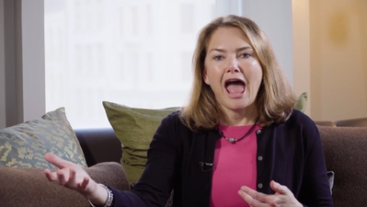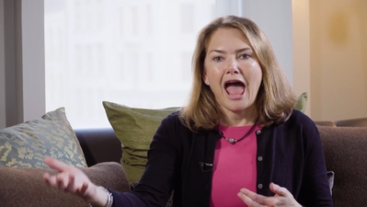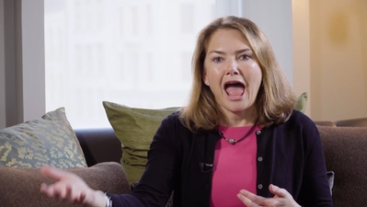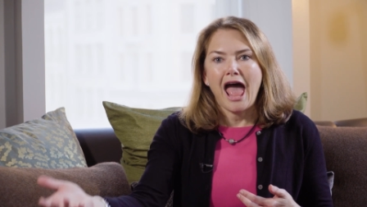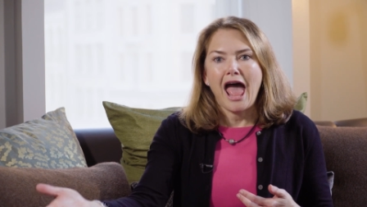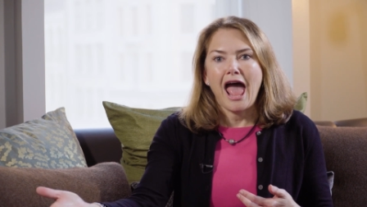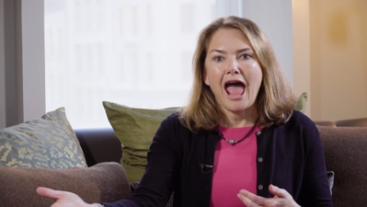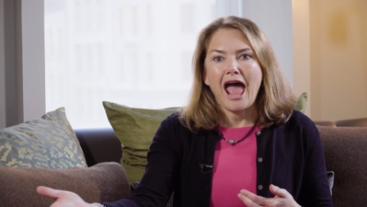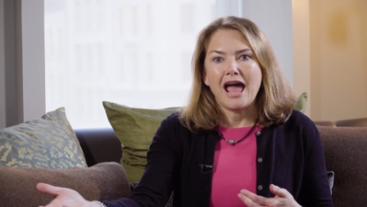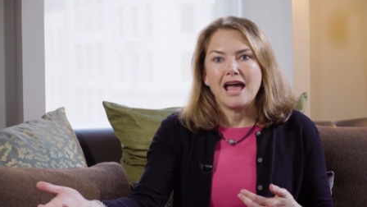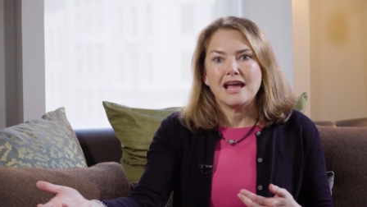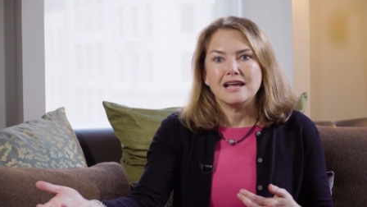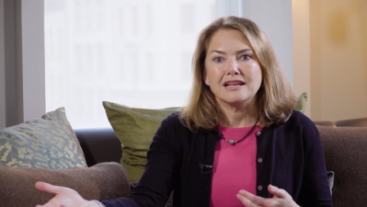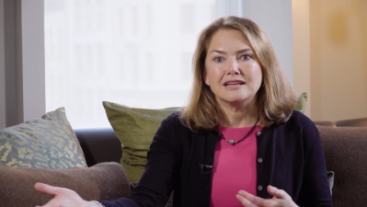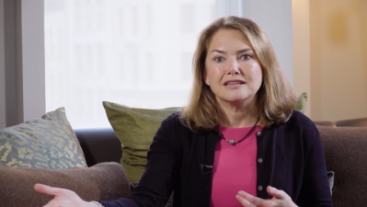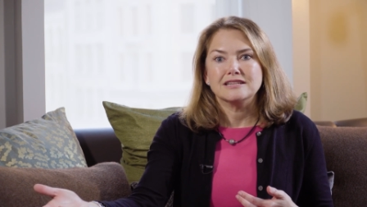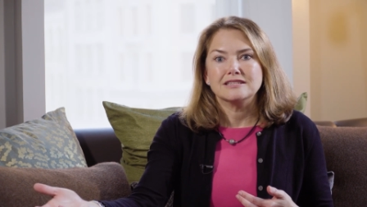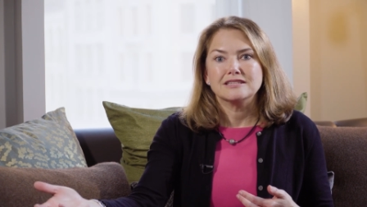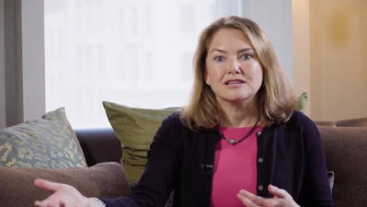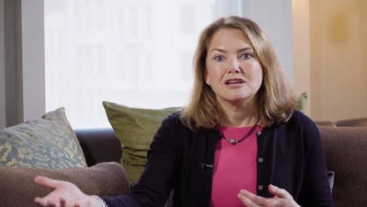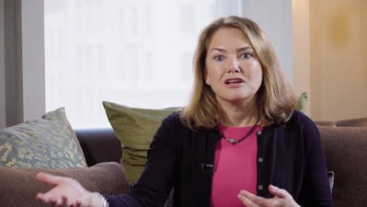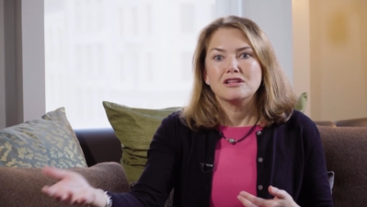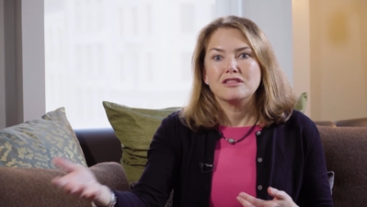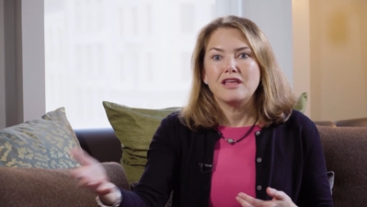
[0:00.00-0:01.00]

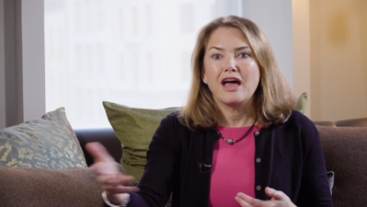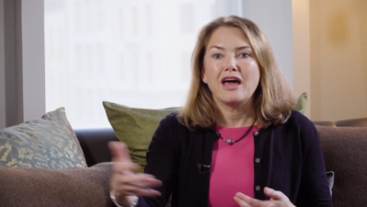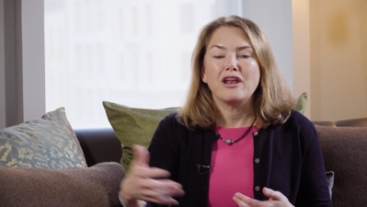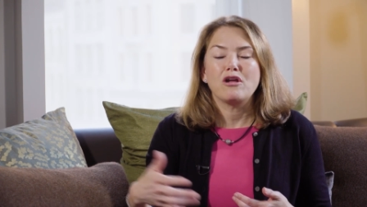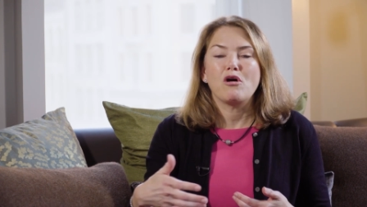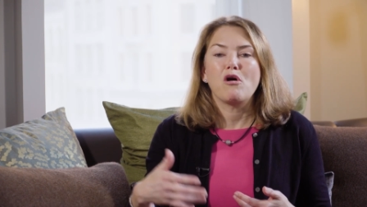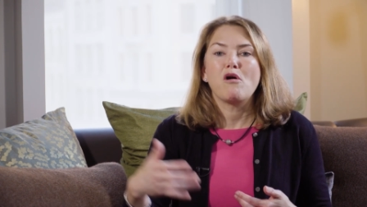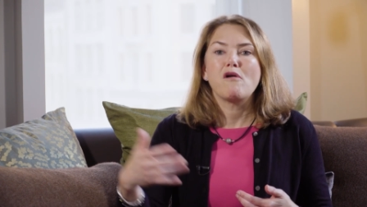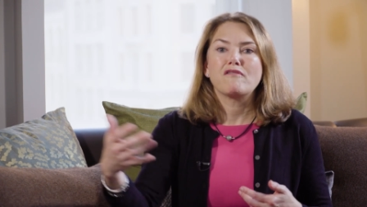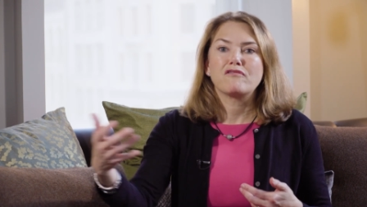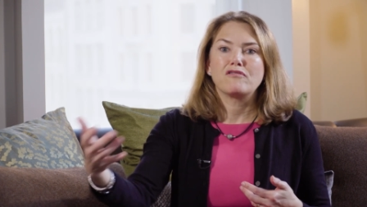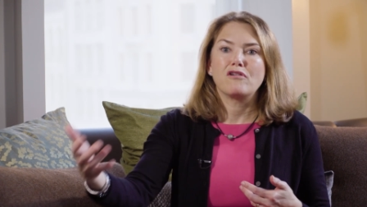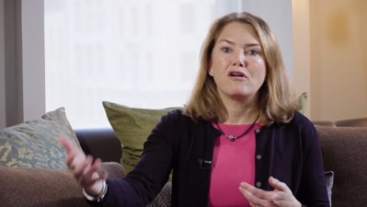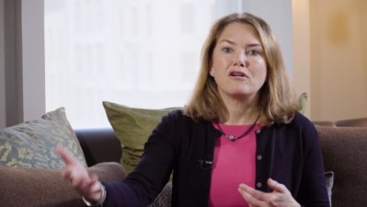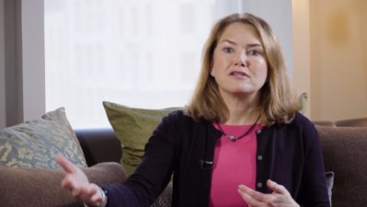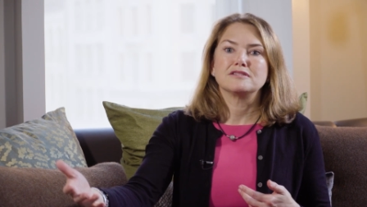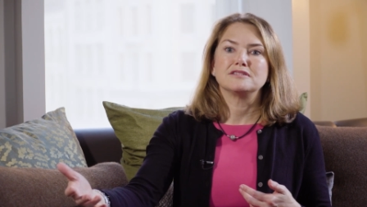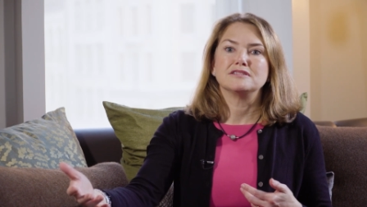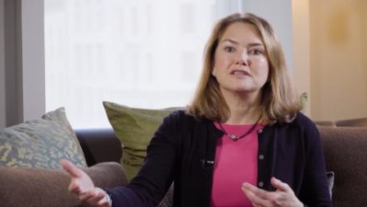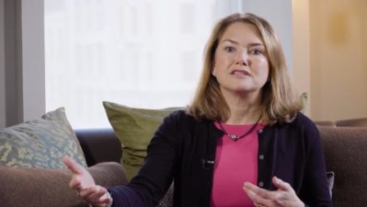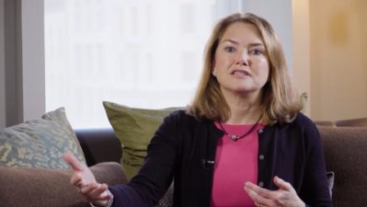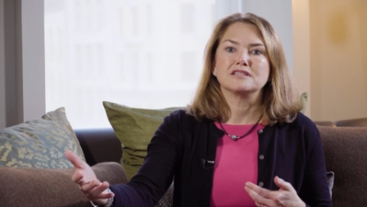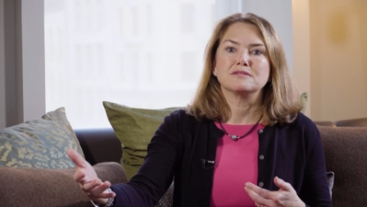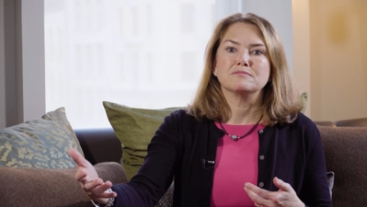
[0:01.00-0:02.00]
and that overall
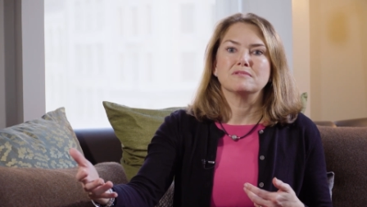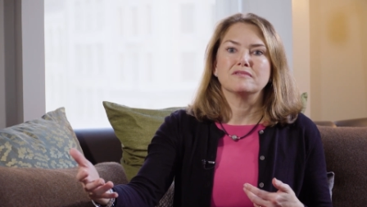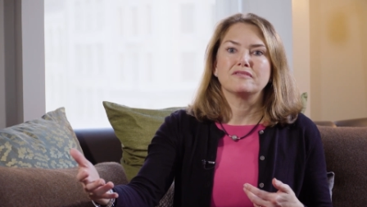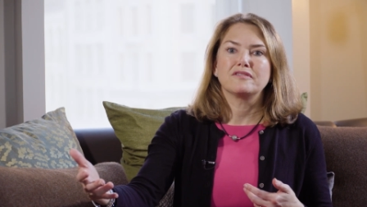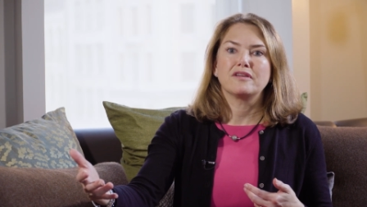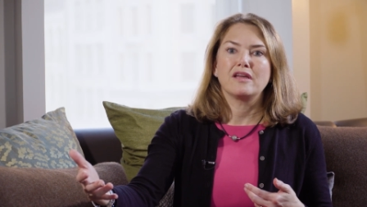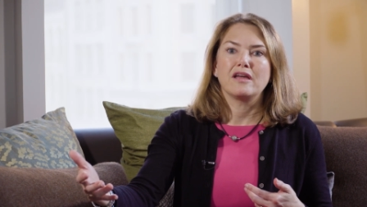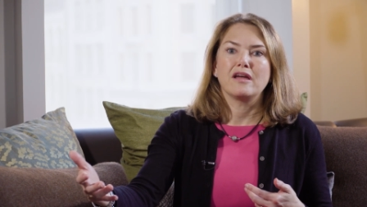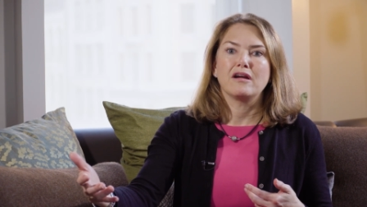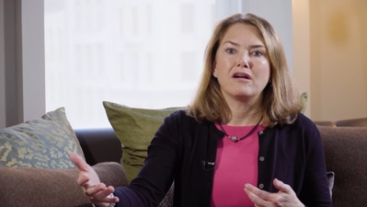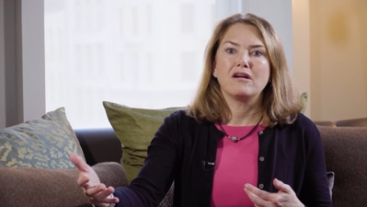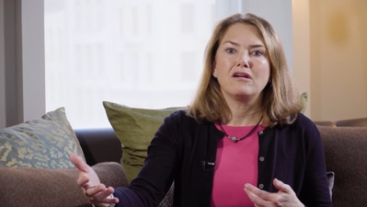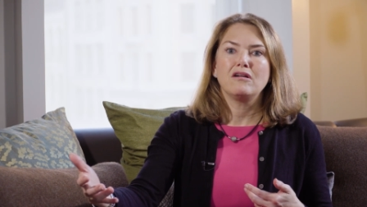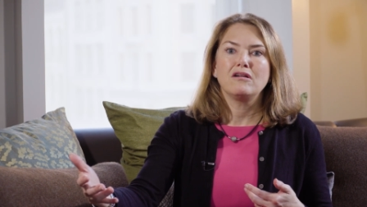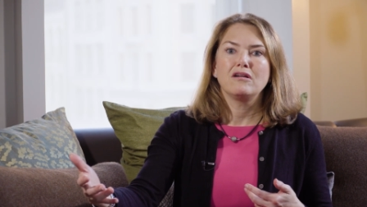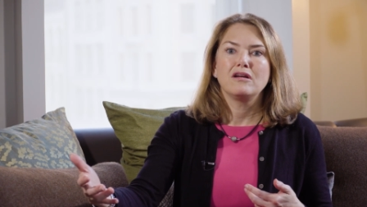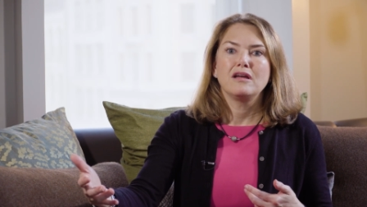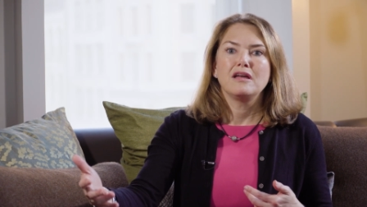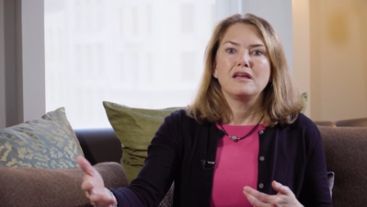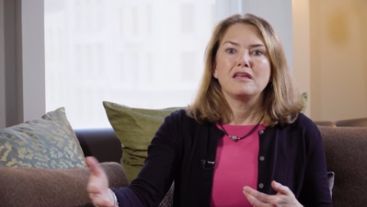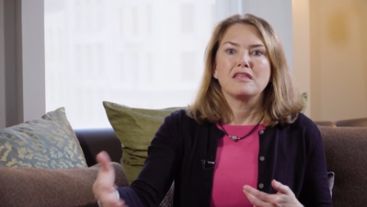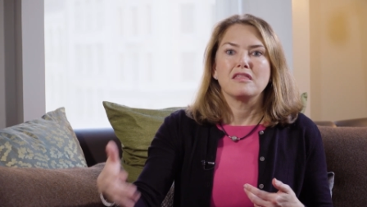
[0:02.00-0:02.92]
system of care